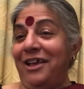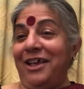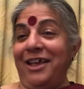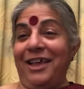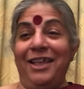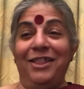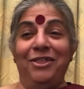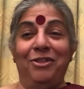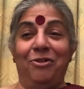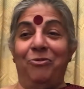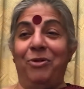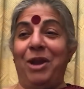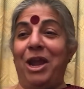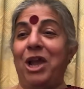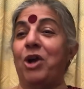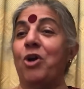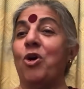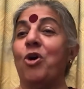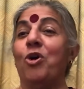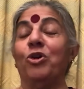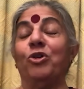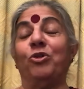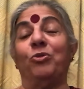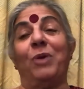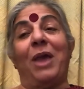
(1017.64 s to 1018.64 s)
in the
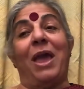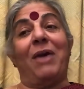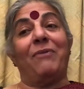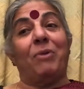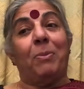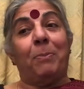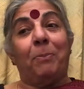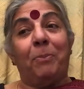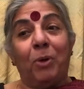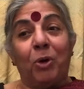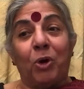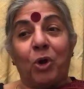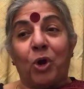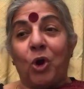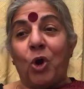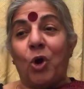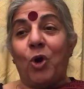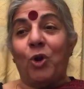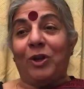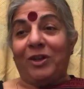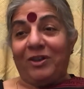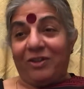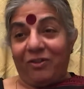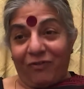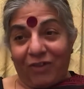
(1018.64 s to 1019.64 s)
records. We have a book
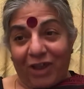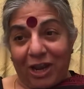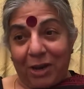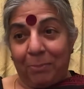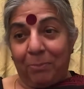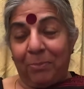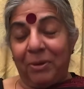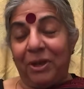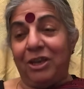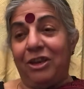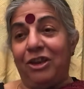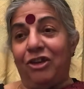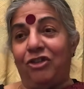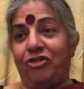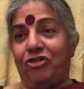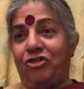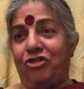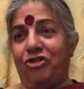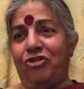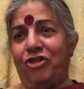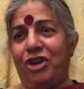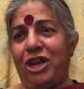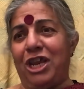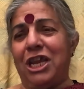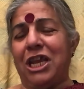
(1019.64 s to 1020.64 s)
called Development
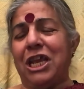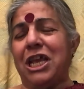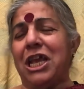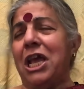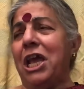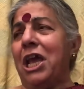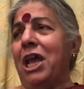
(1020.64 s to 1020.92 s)
Dictionary.